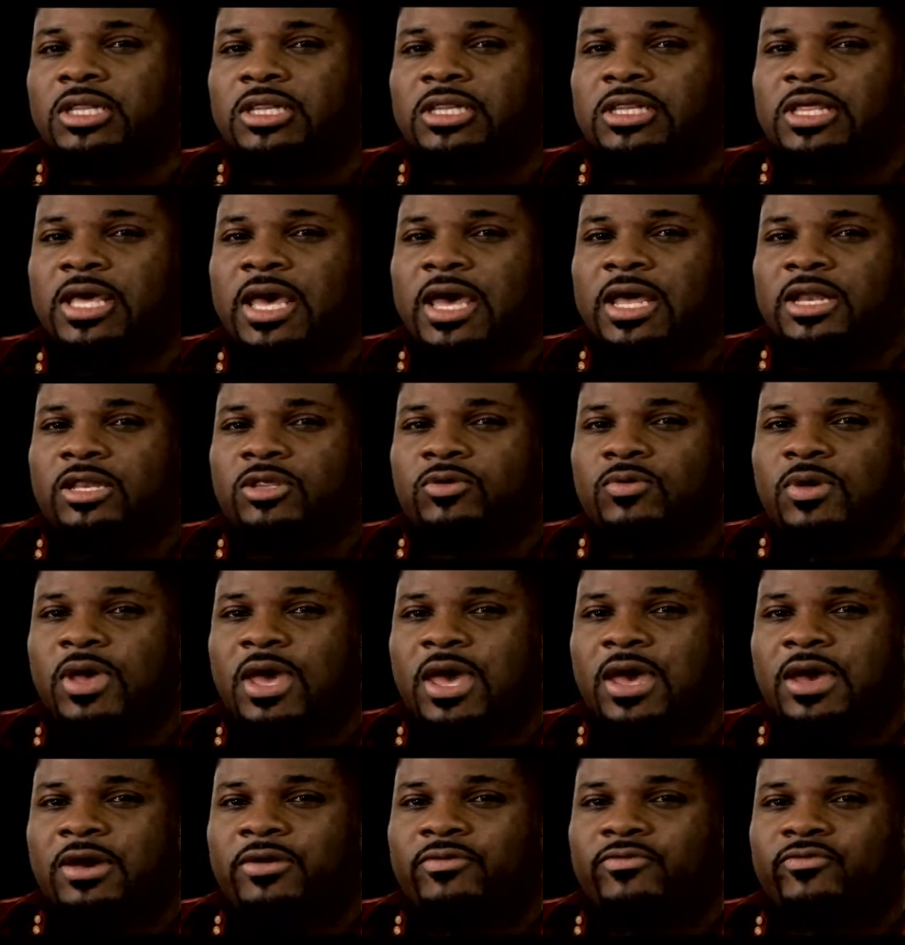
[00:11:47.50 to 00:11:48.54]
that you
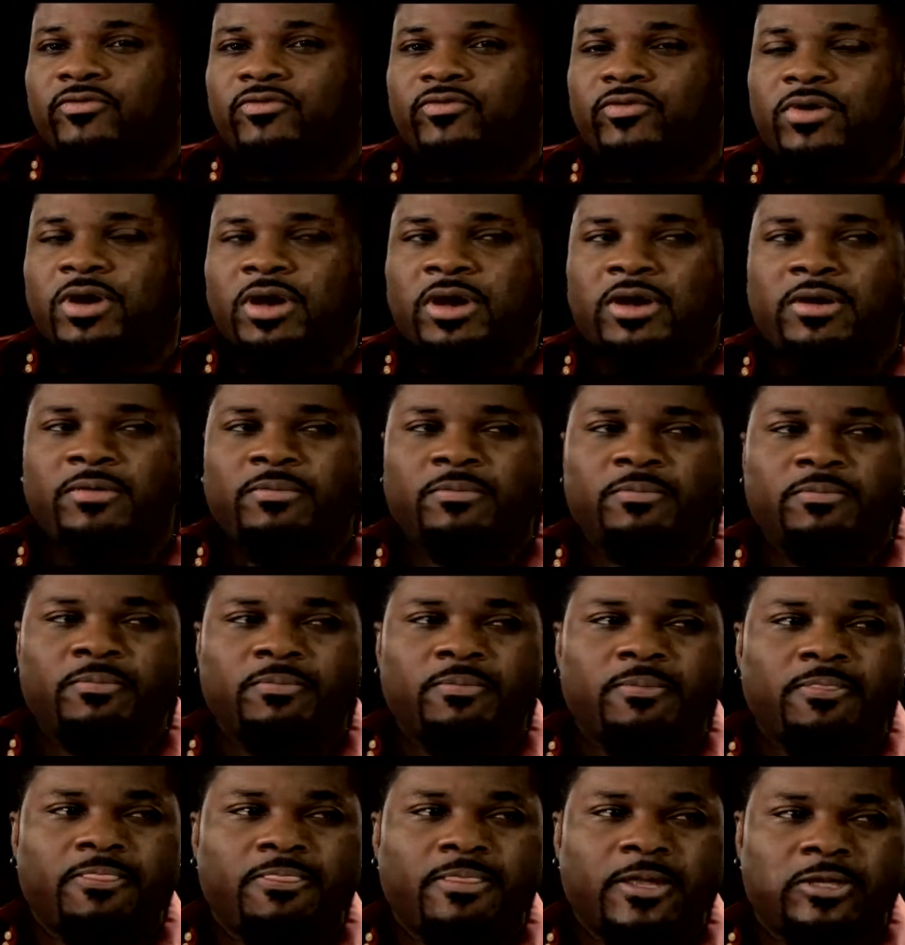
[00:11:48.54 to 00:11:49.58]
have um,
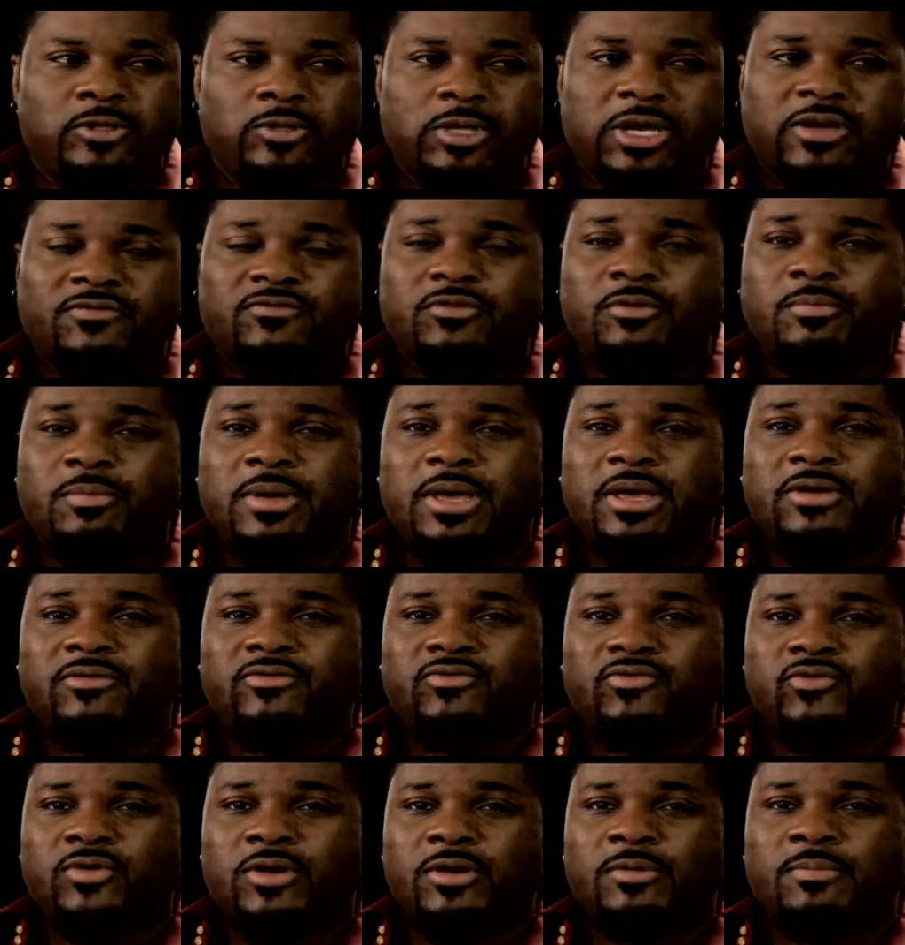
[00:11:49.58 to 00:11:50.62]
that you have to make
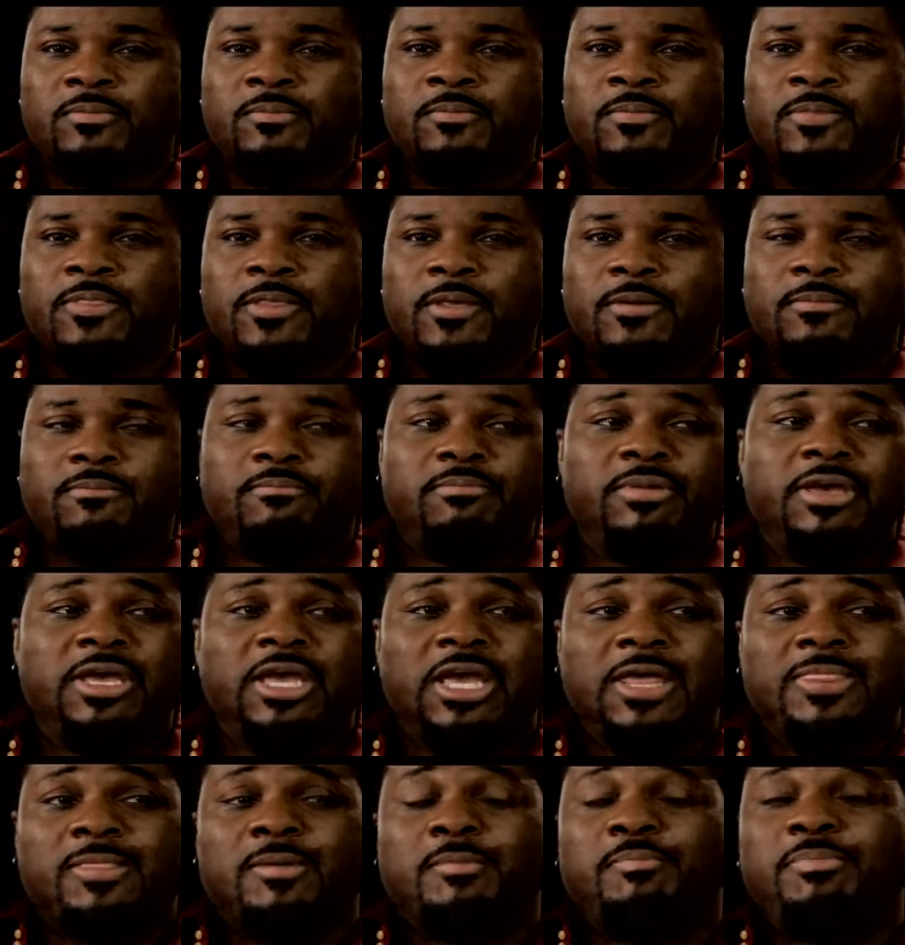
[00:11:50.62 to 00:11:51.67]
from being
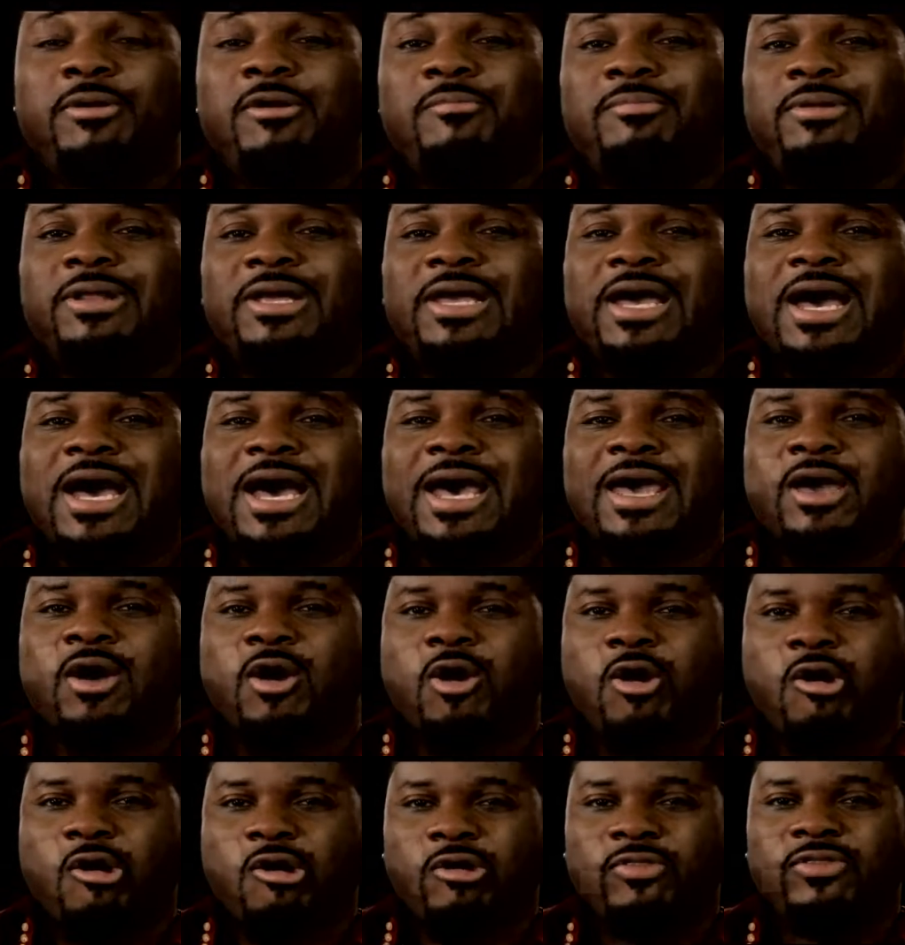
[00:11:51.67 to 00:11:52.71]
in the public eye
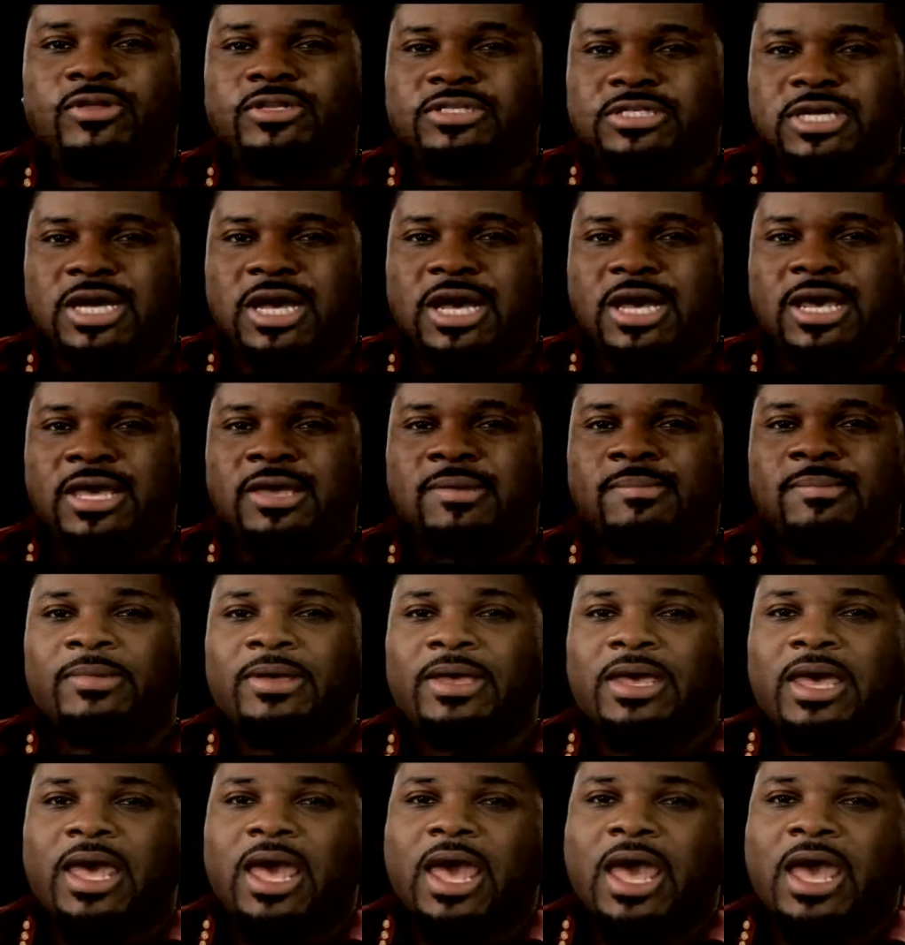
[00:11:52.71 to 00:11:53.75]
all the time
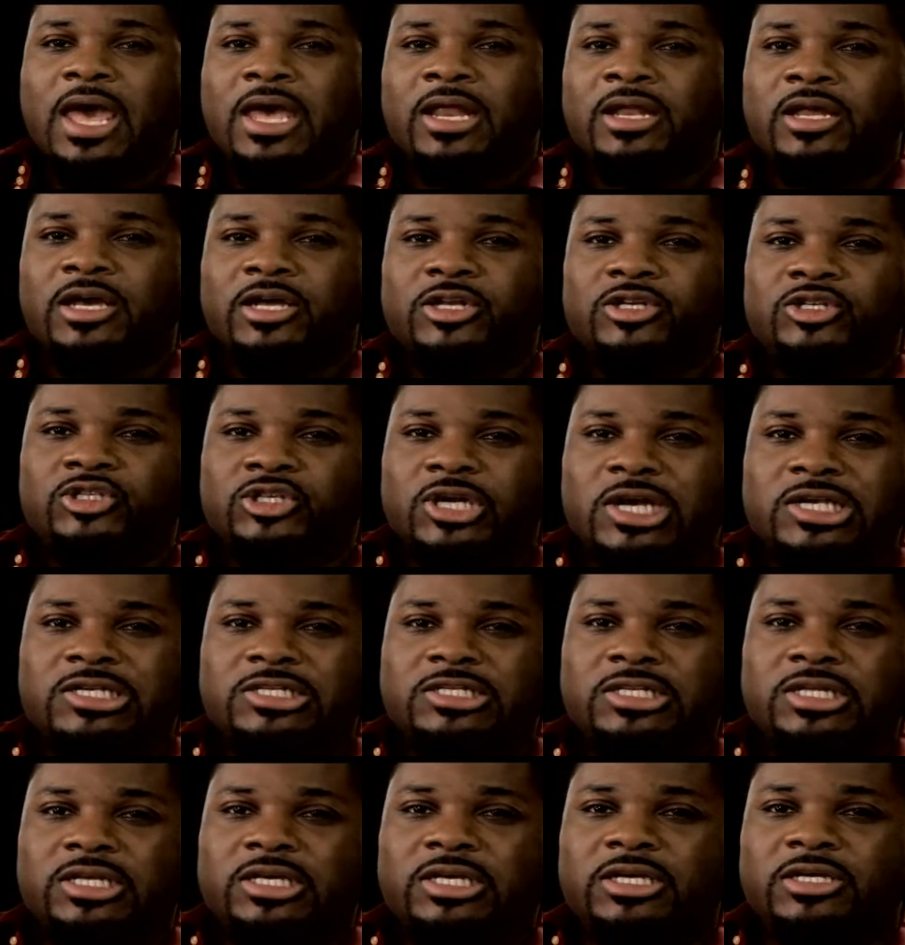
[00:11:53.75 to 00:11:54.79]
and
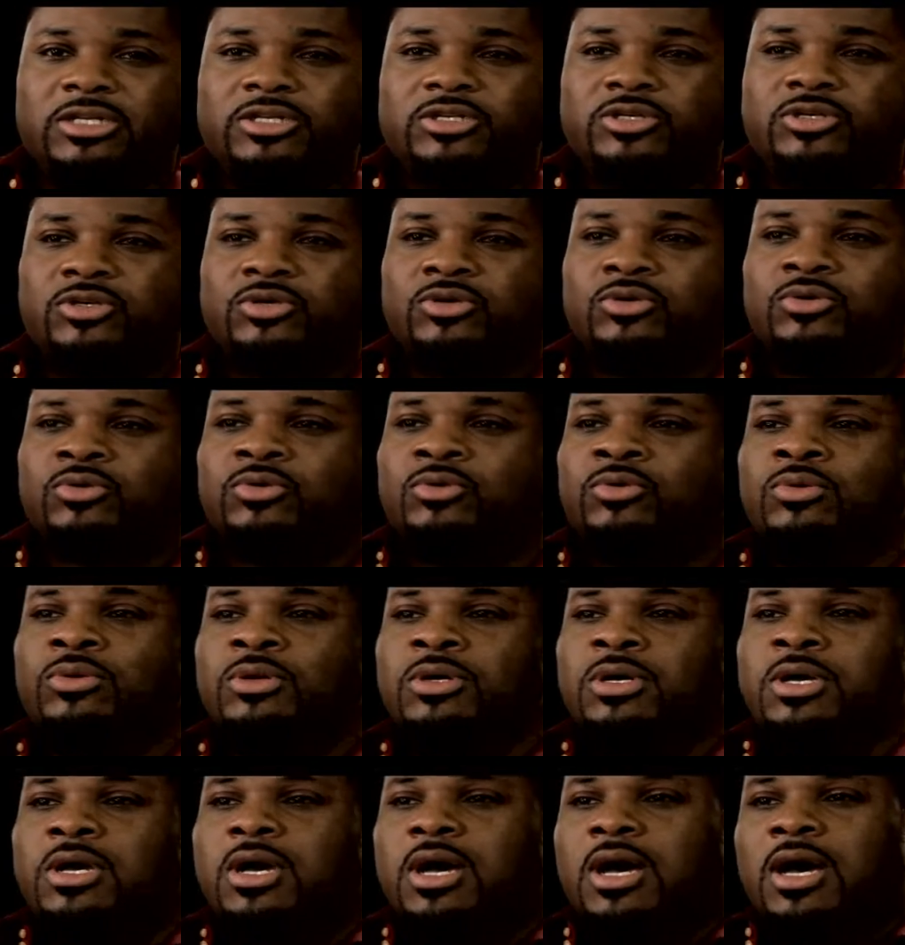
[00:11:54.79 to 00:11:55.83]
adjusting
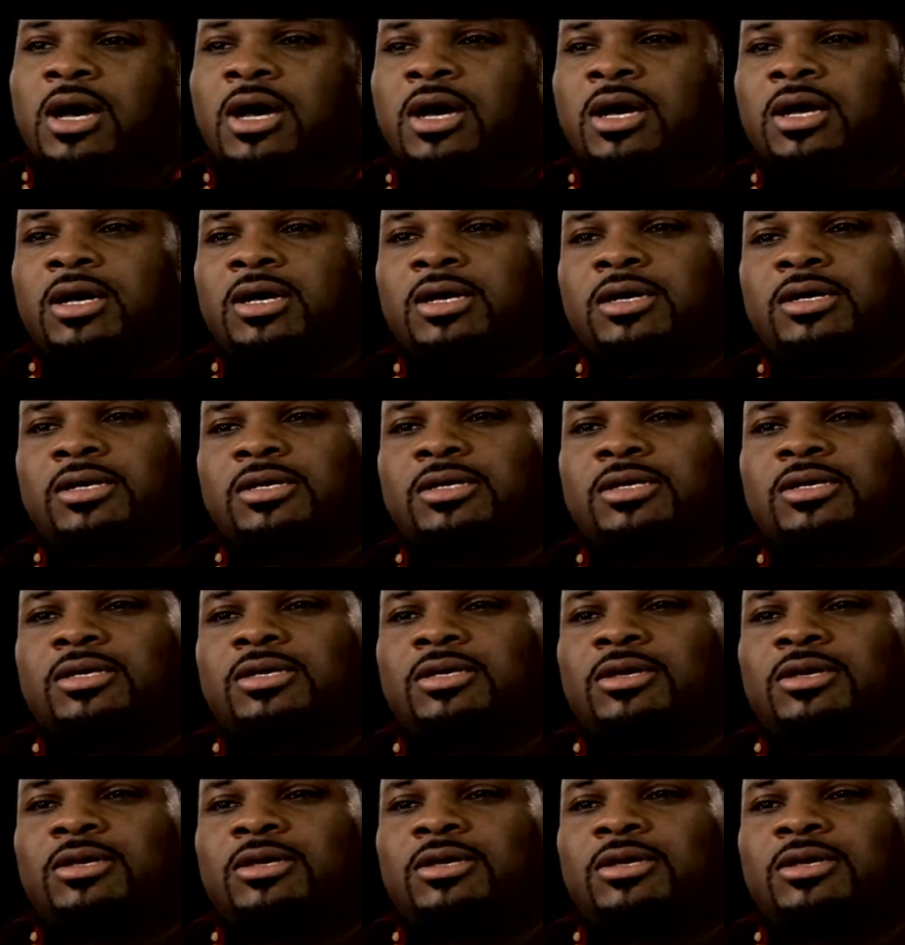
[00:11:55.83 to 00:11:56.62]
to, uh,